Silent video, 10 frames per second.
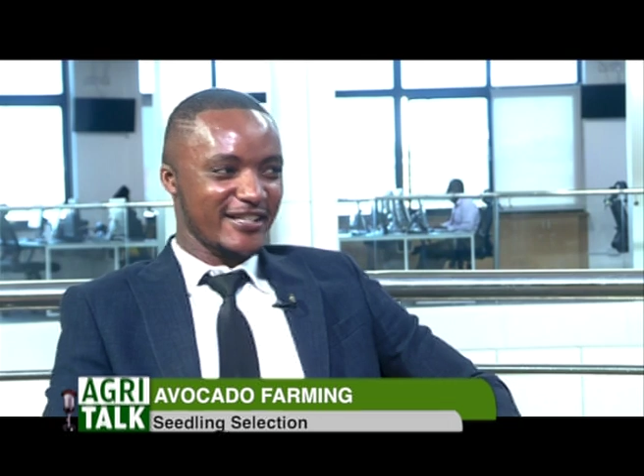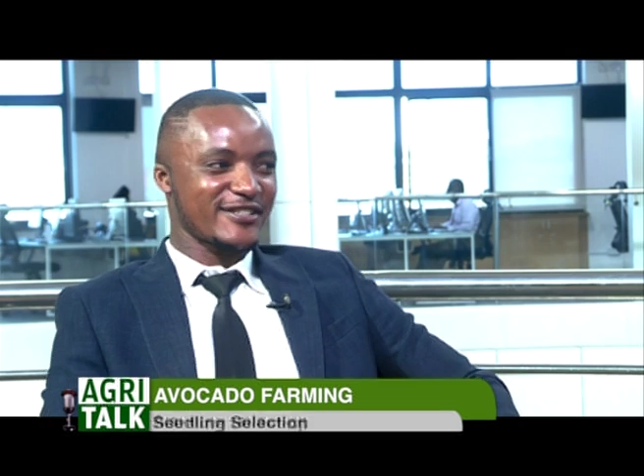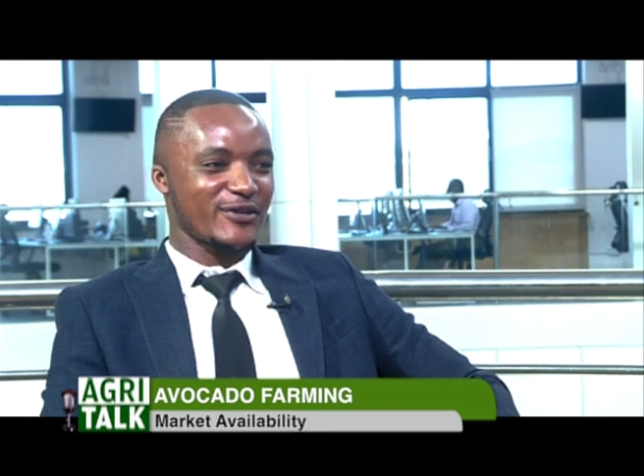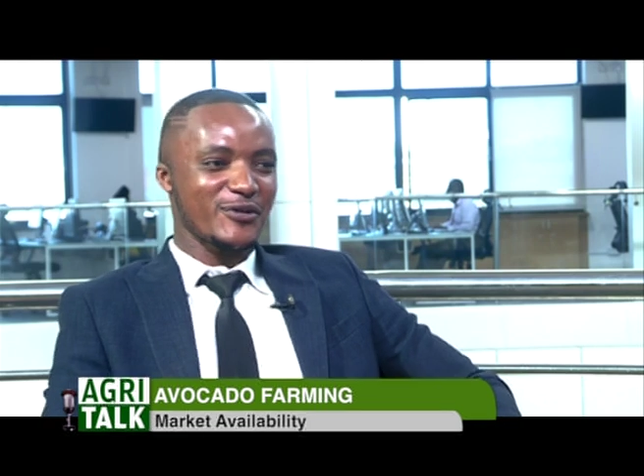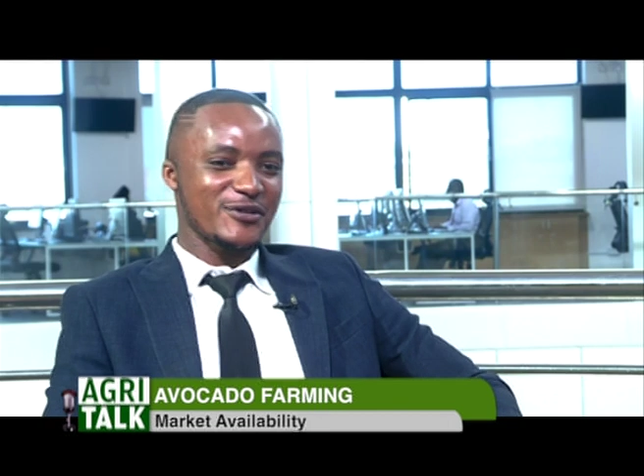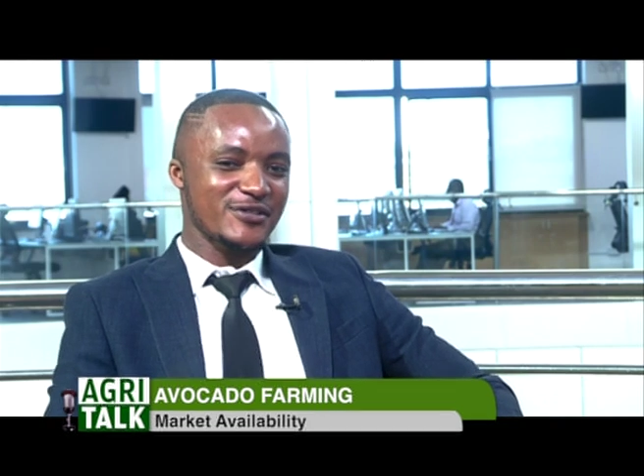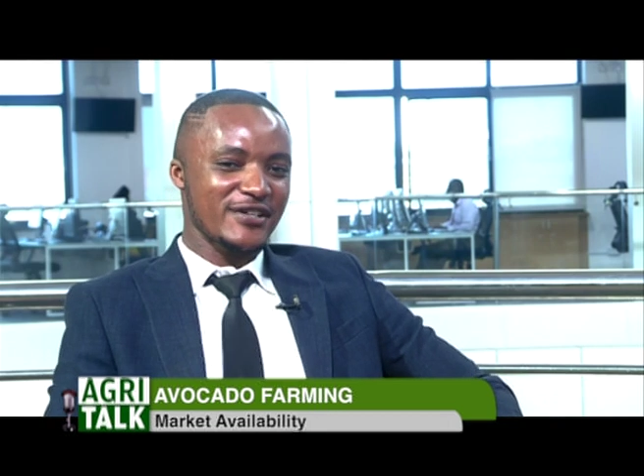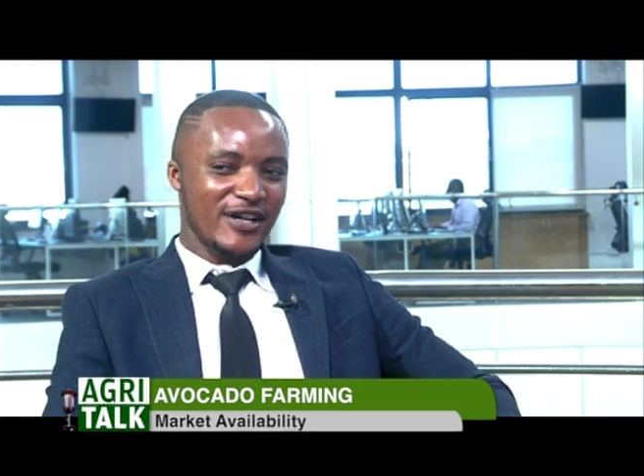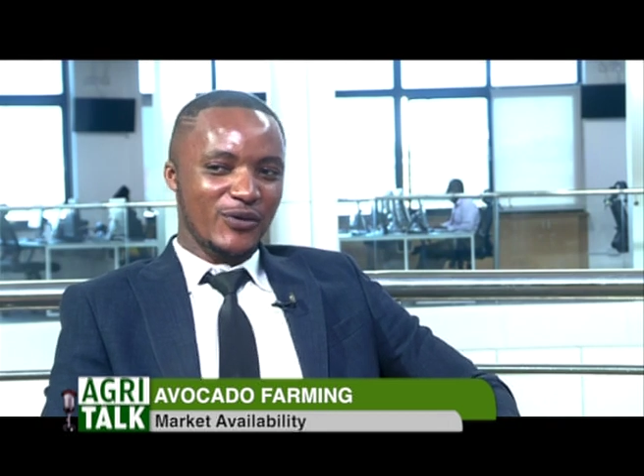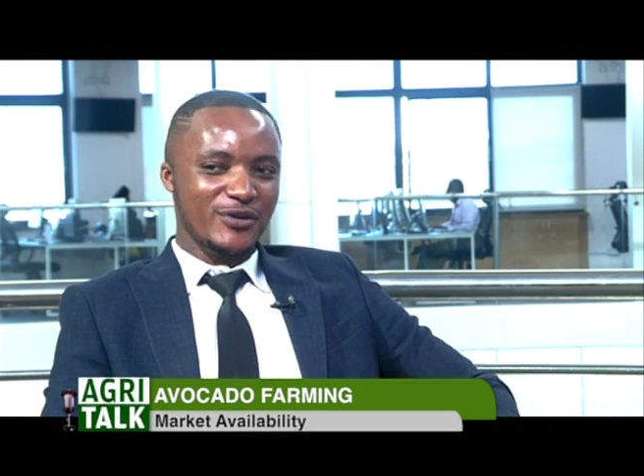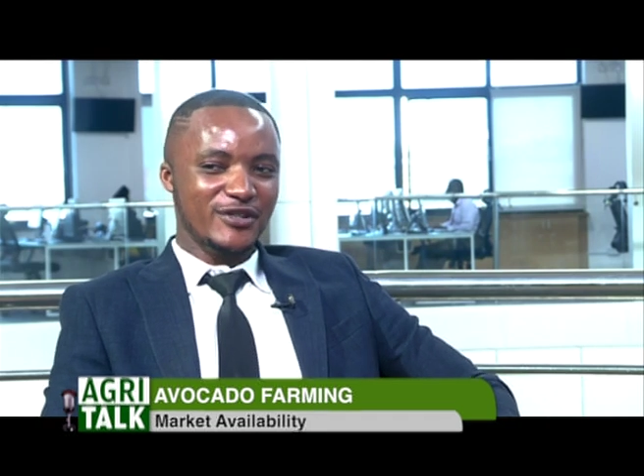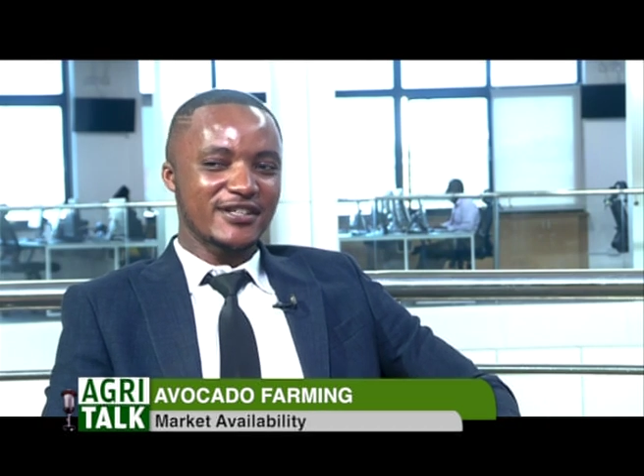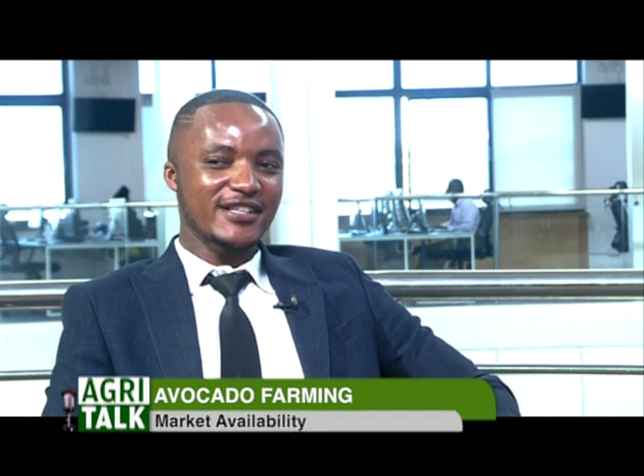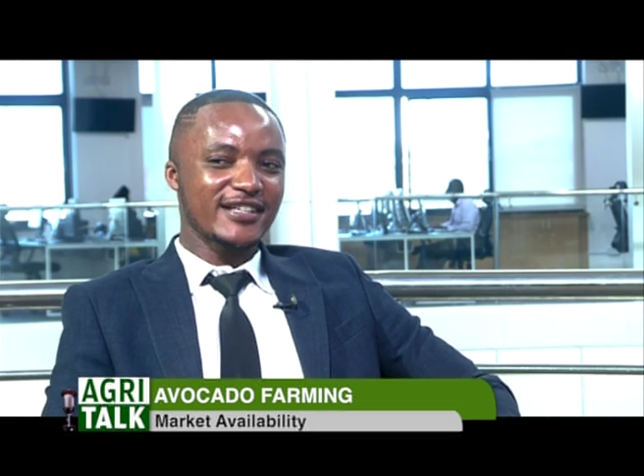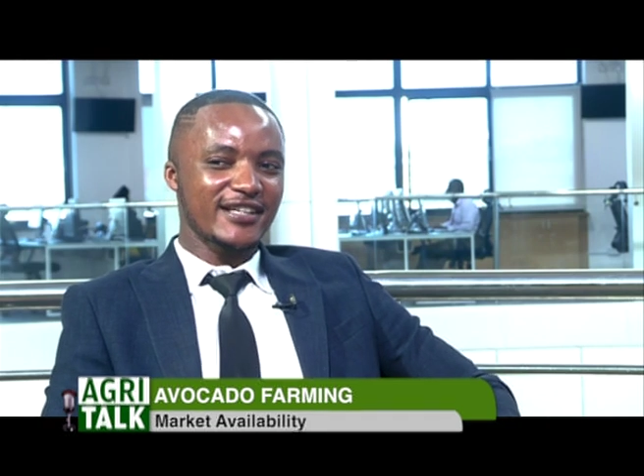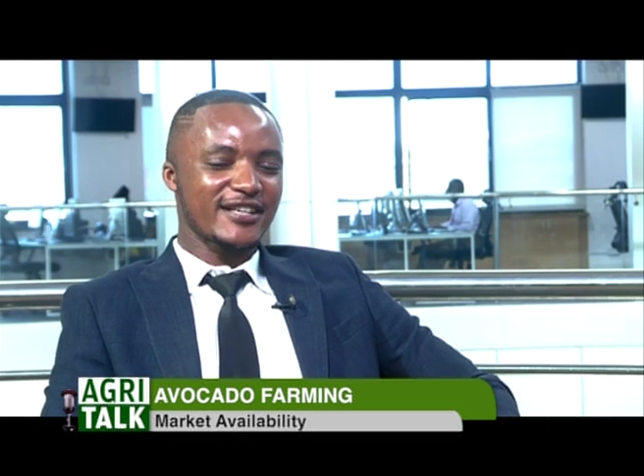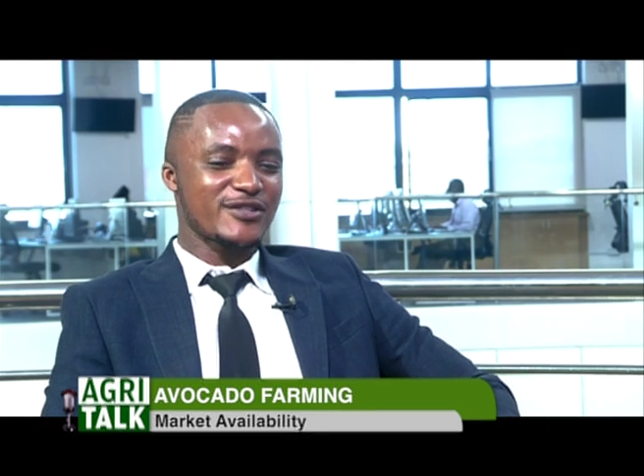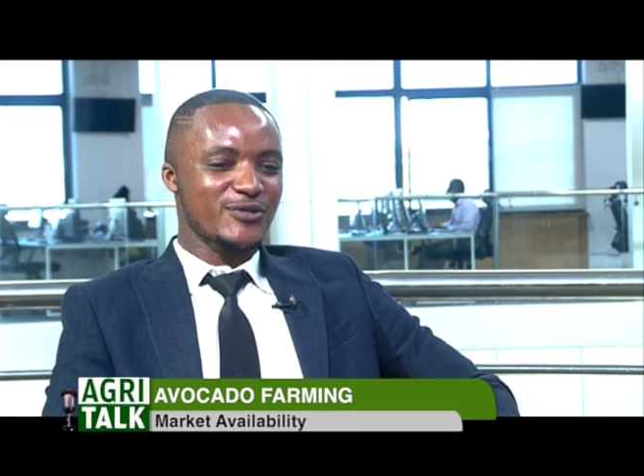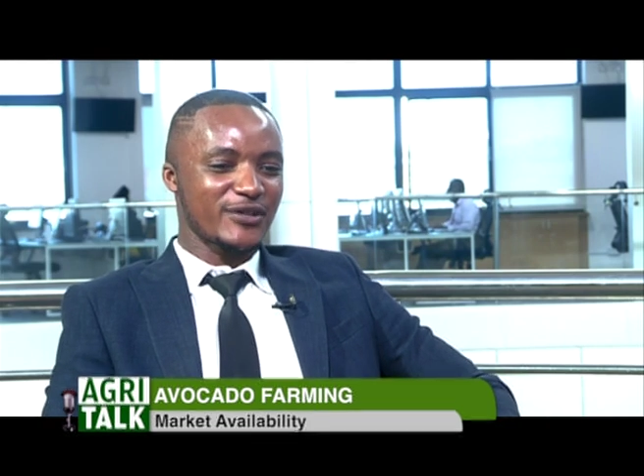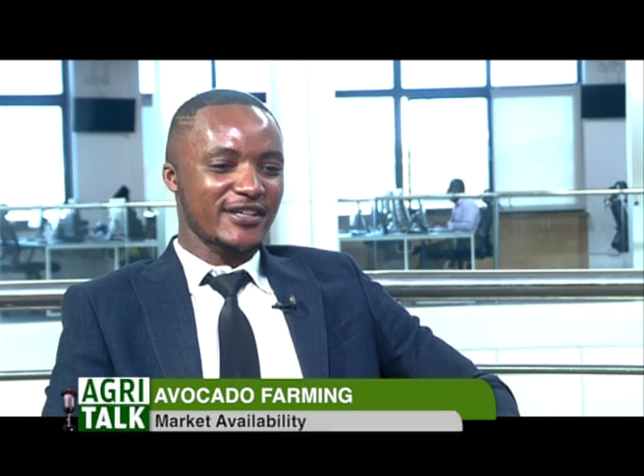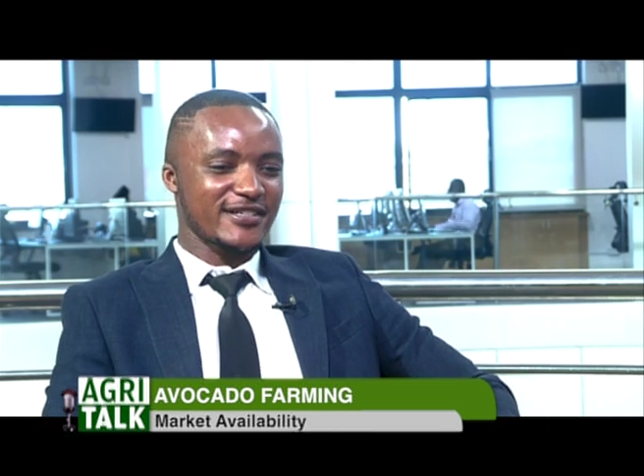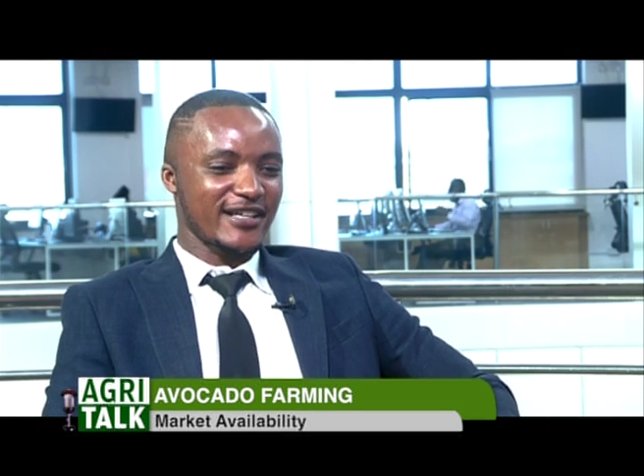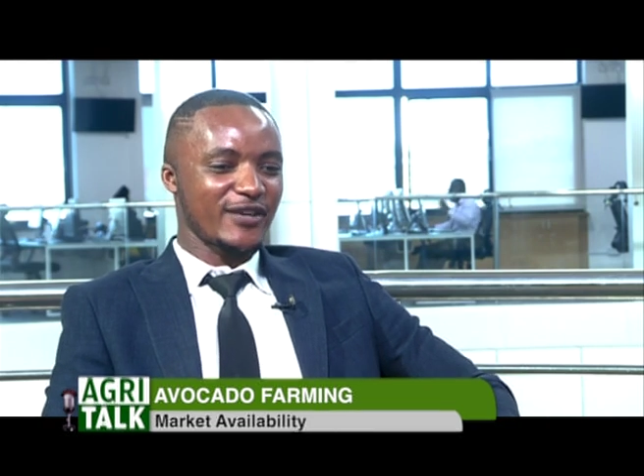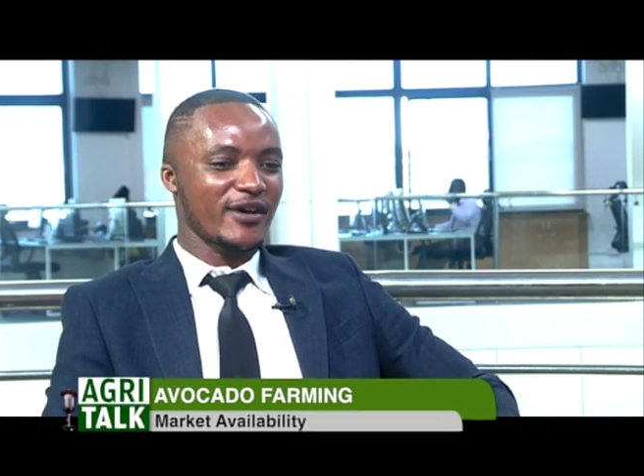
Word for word: It's because we don't really get to understand